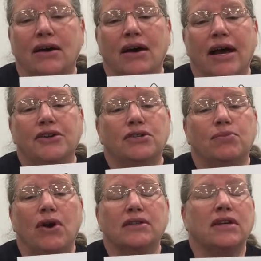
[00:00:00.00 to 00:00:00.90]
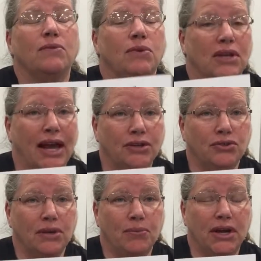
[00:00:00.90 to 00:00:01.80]
Now, hydrogen peroxide will
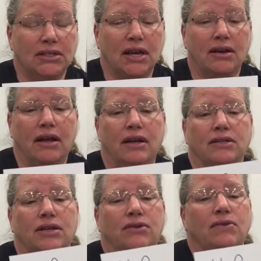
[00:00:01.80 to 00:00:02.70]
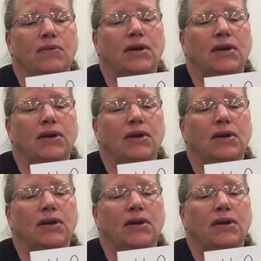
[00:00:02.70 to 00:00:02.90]
naturally break down on its own.